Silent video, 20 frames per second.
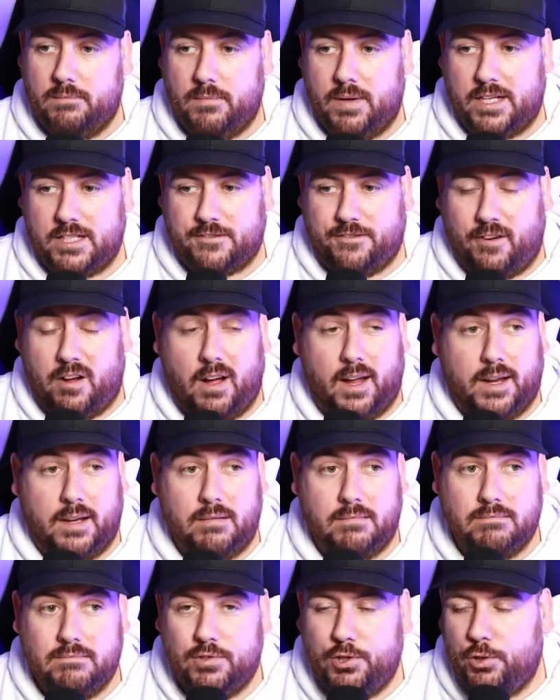it's fine.
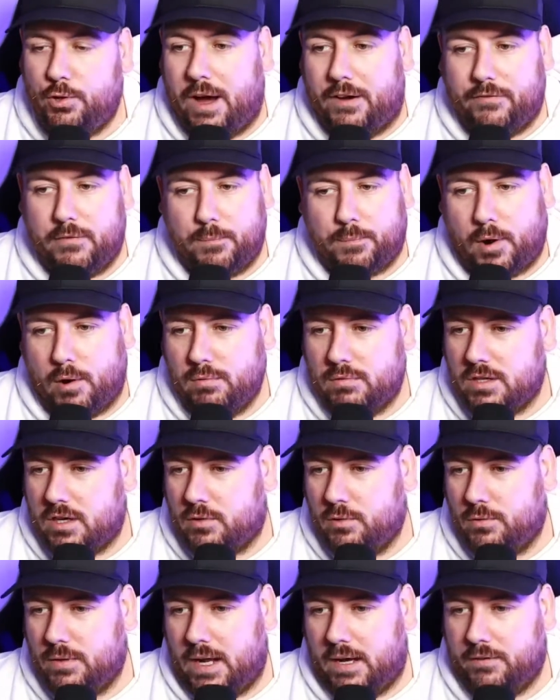You haven't broke the
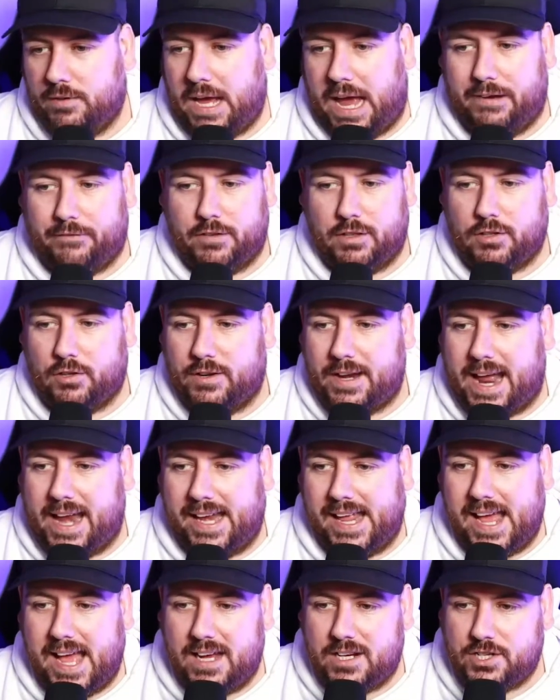cooldown. You haven't done
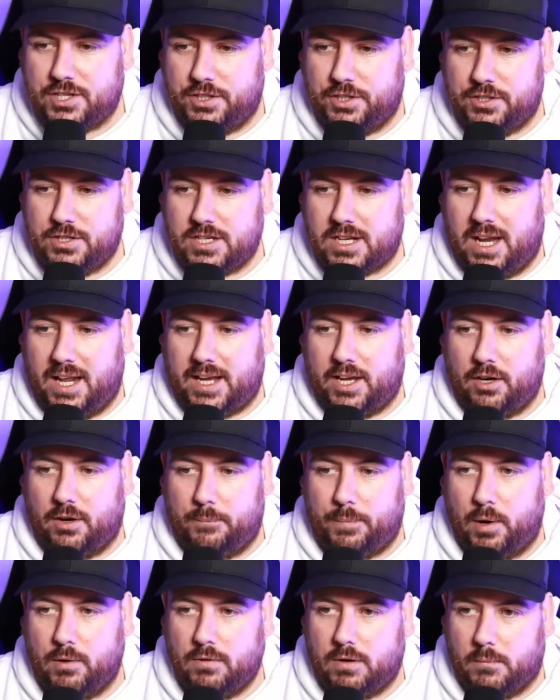any action. You're just clicking on
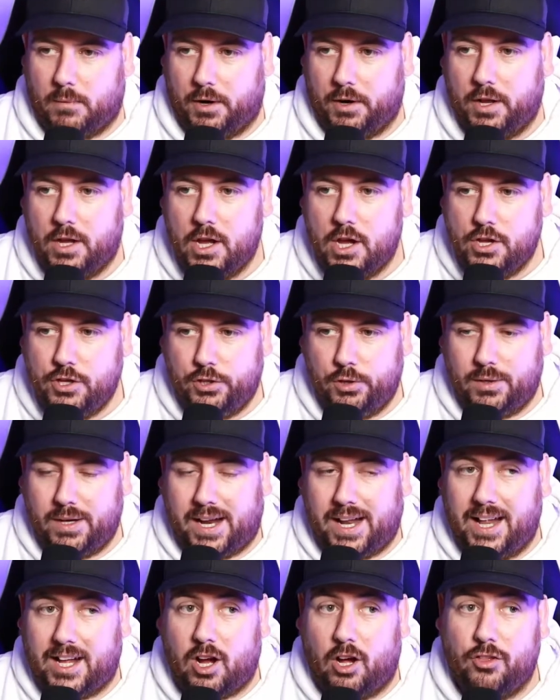Pokemon. You can
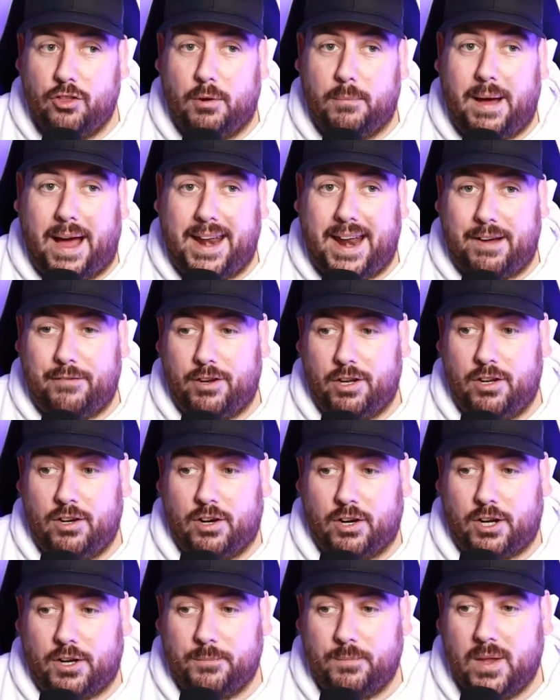click on them and have a
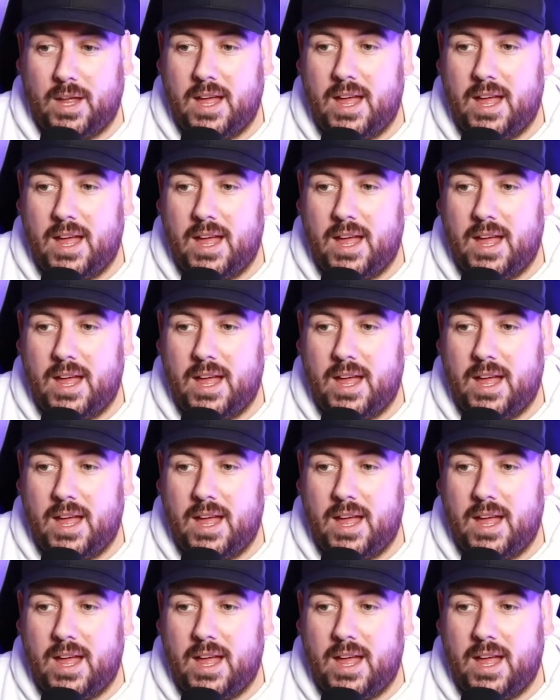look.